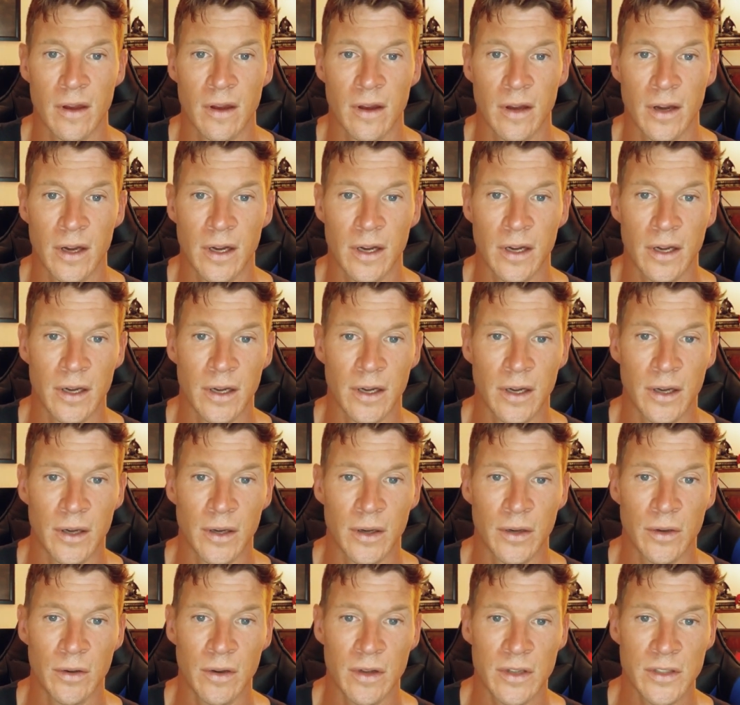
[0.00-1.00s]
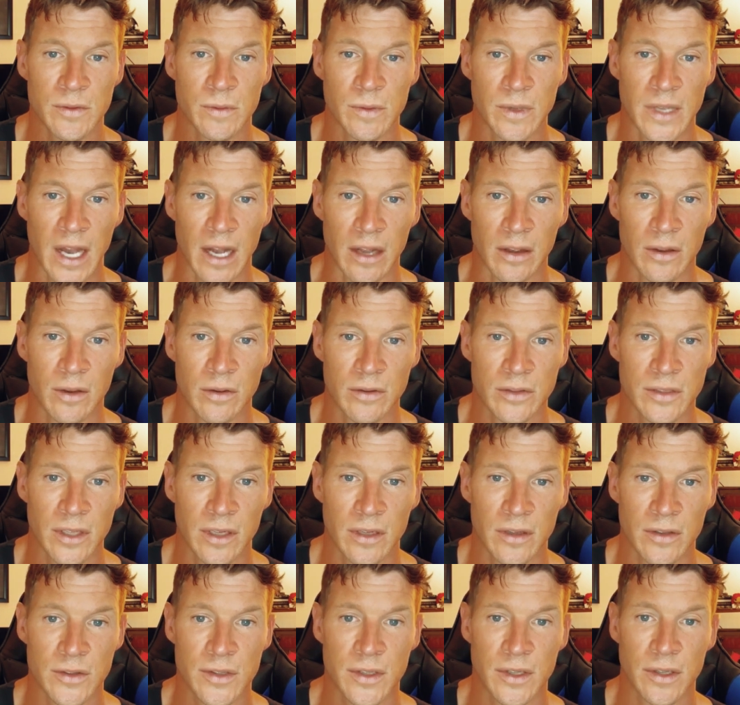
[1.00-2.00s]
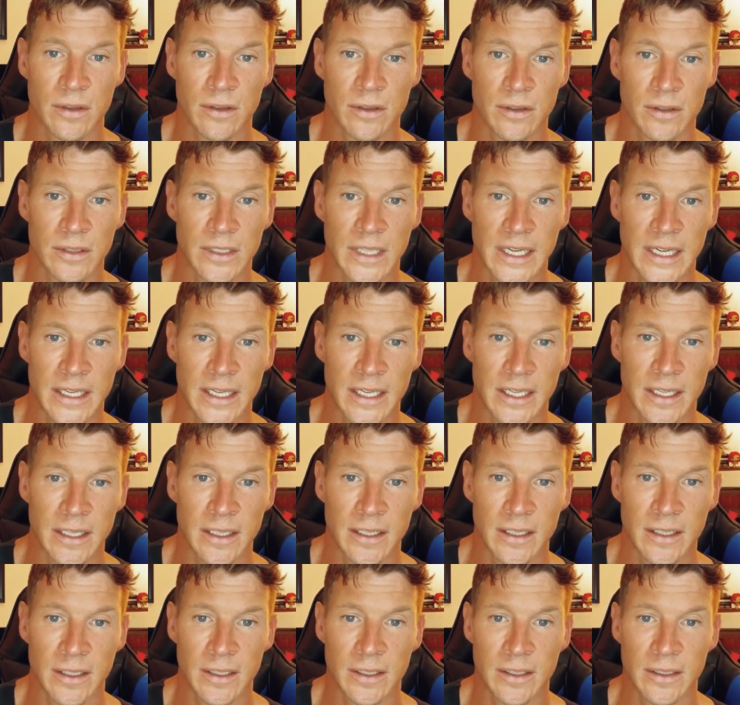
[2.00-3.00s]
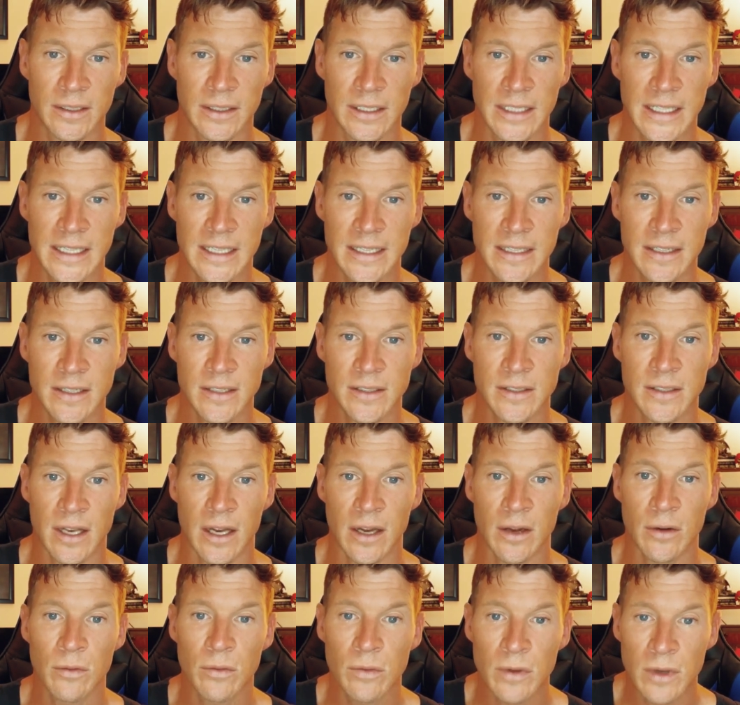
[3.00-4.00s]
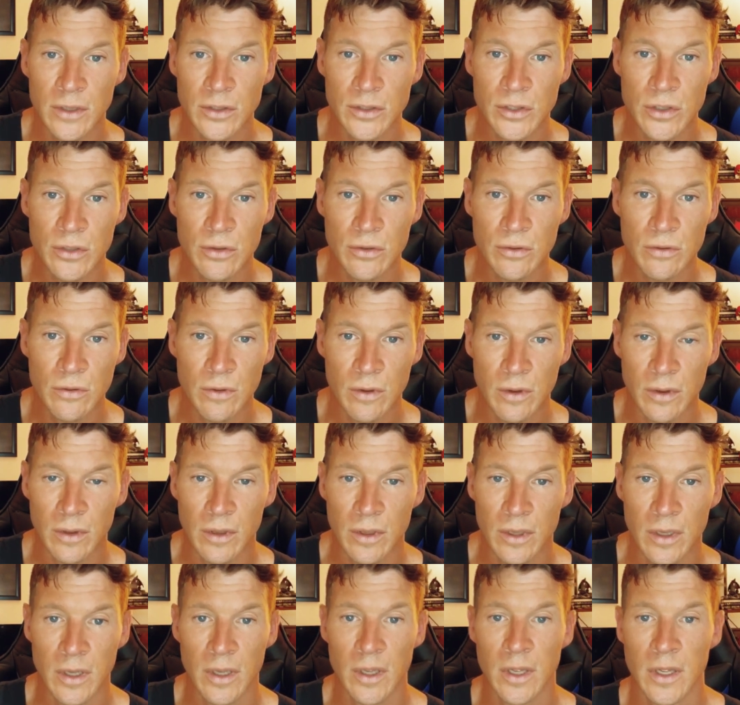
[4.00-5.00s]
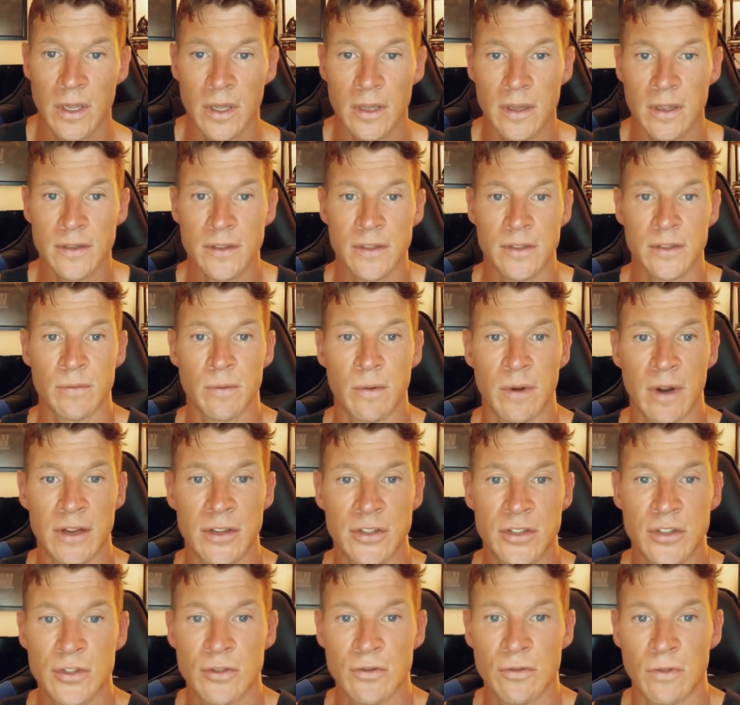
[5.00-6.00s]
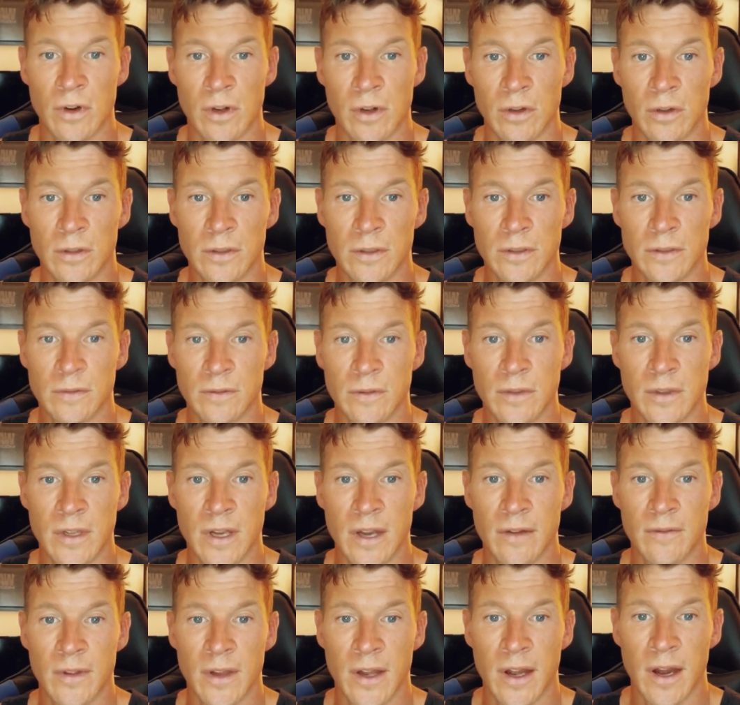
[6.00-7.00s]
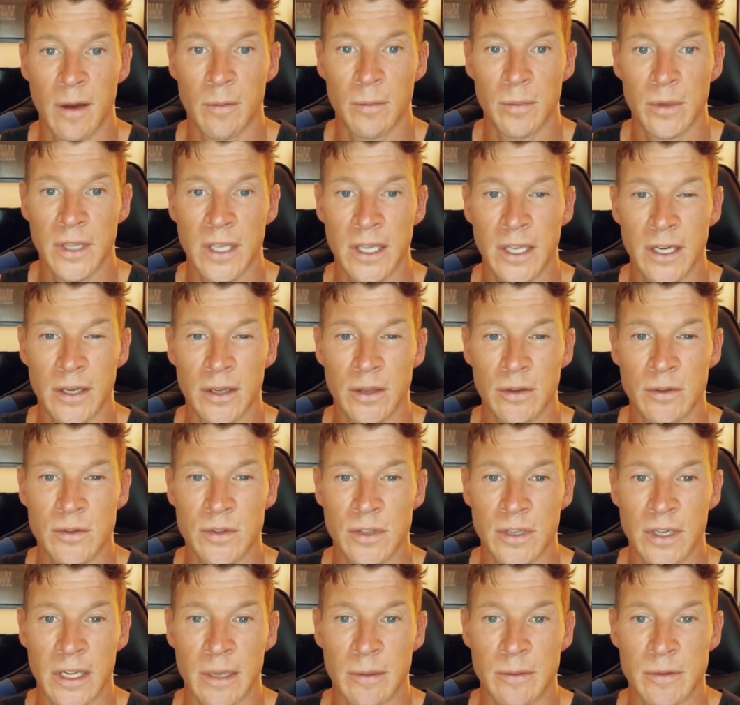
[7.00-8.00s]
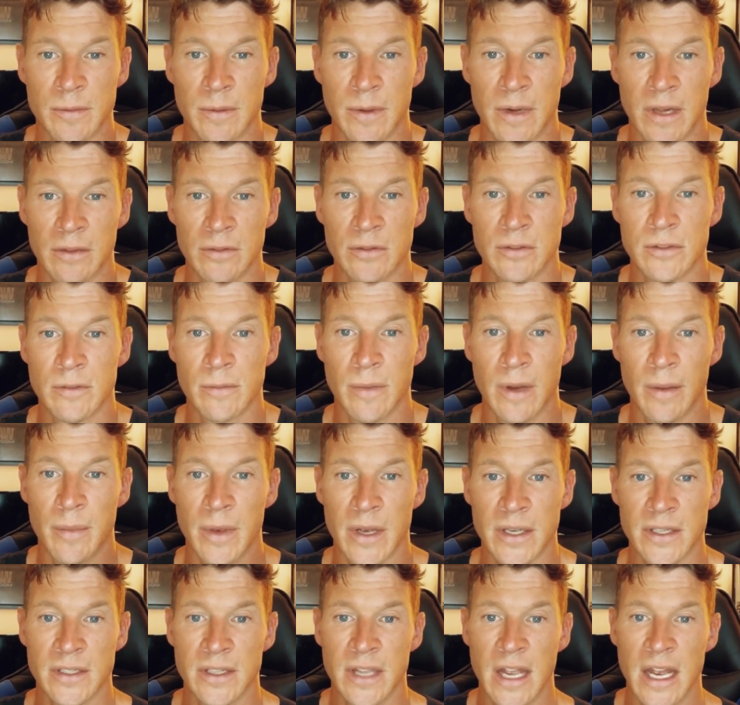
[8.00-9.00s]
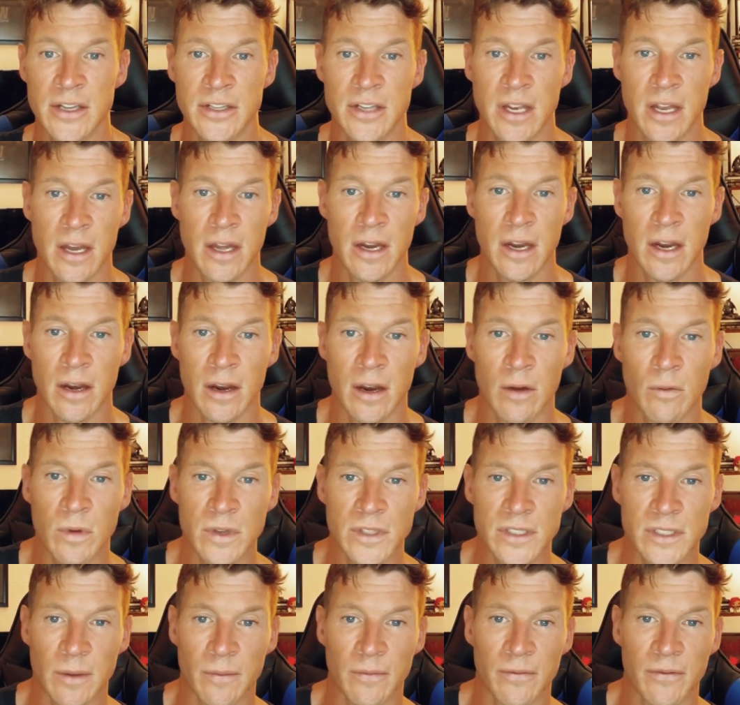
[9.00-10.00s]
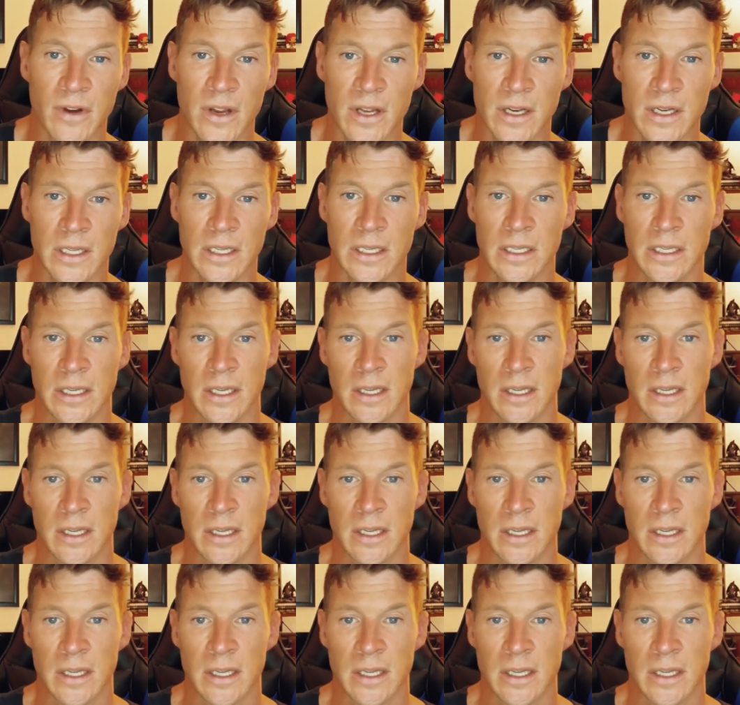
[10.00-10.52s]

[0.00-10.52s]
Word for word: Uh, who else we got? Ghost Hunters here. Lady Lee's Harachu. This is where I struggle when you have the complicated usernames, but I'll do my best. K J on air. Hey, what's up, friend?